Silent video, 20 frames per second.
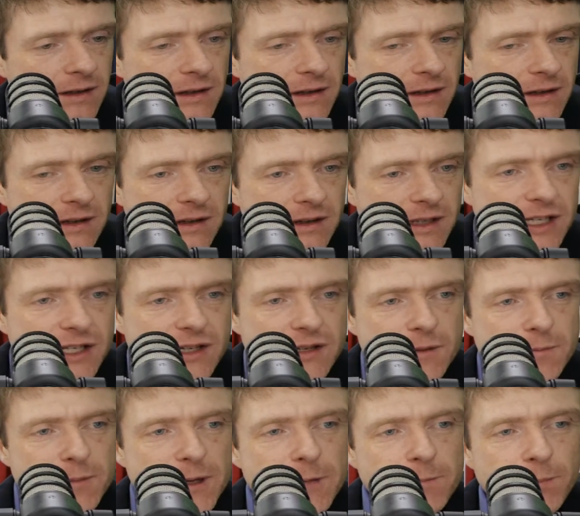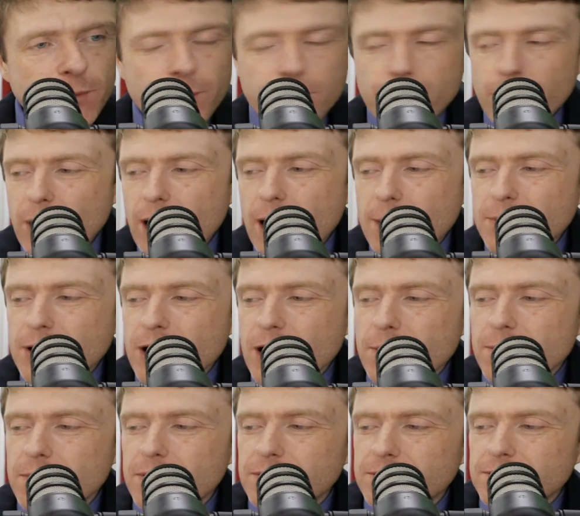These are the people propping
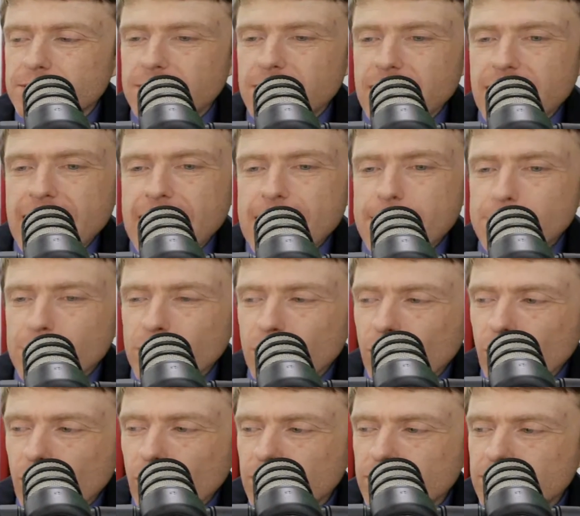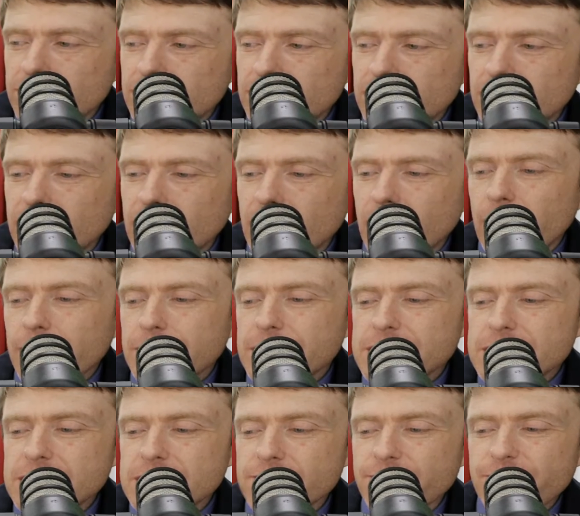up Apple, all
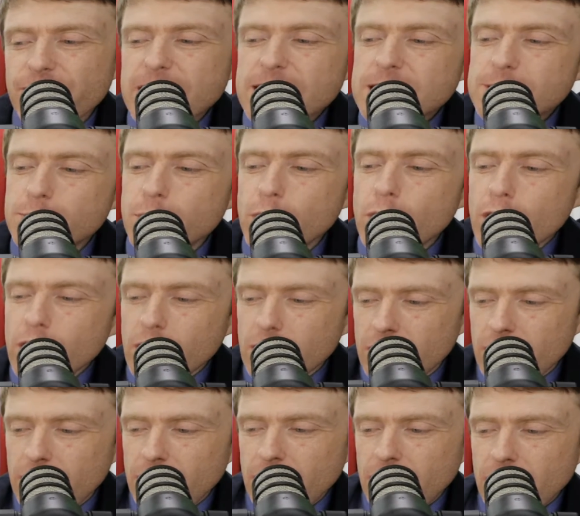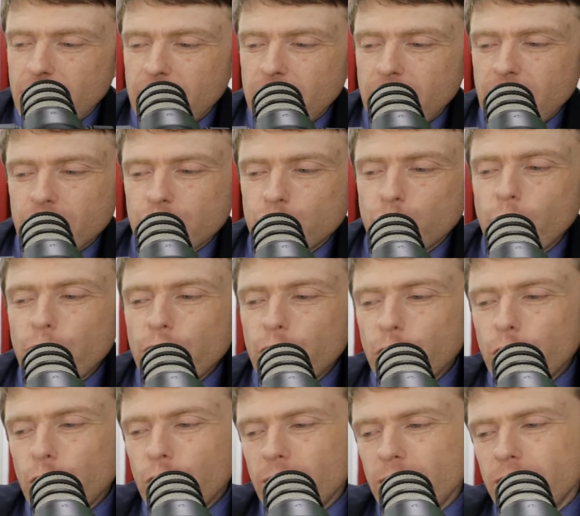these Facebook,
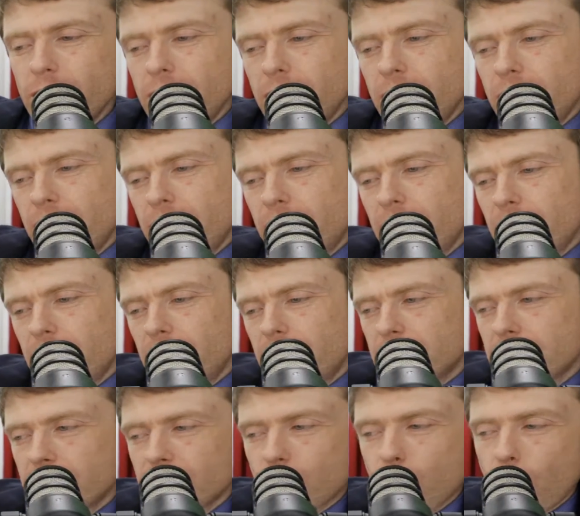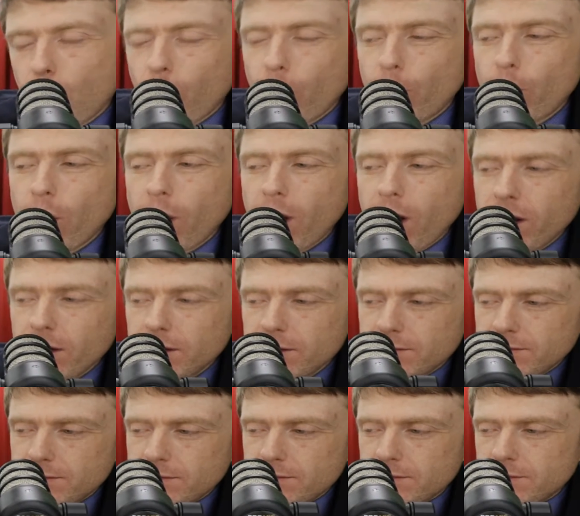Twitter, Quora.
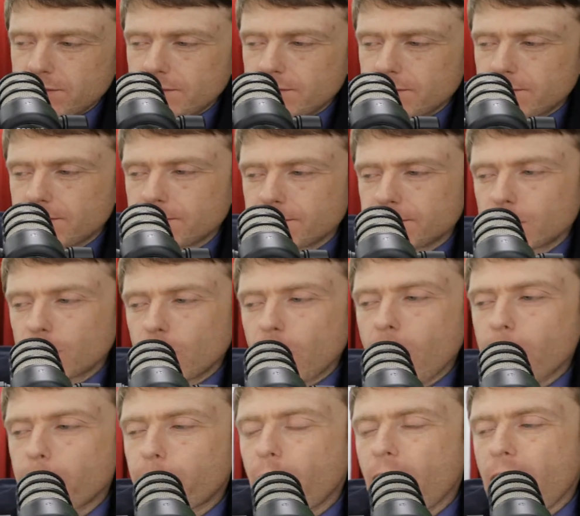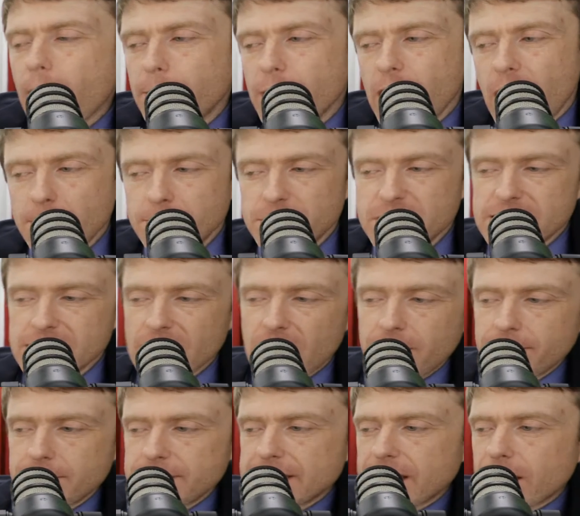They're all propping up these
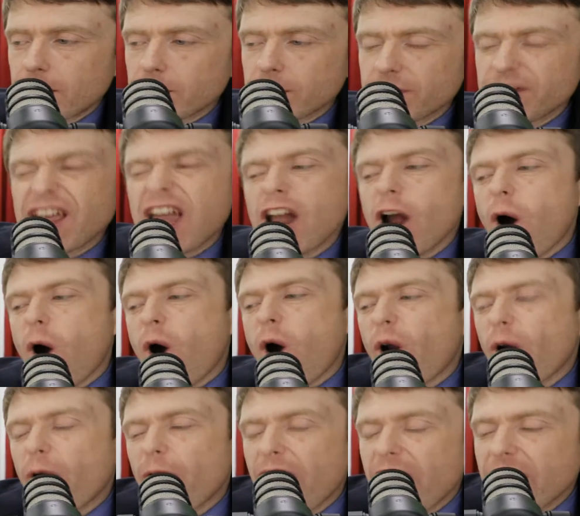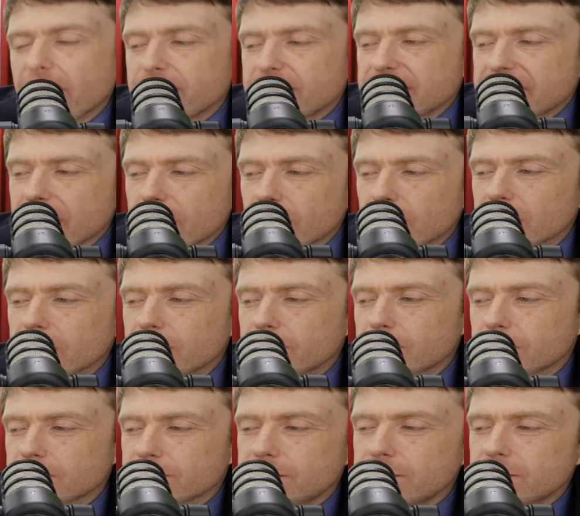ivory tower. They are ivory tower
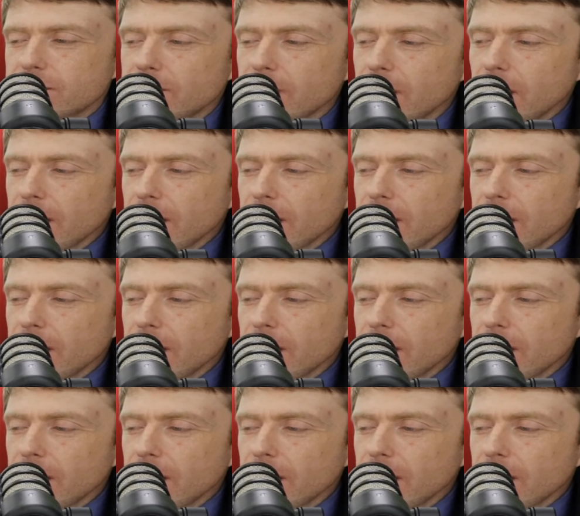liberals, dude.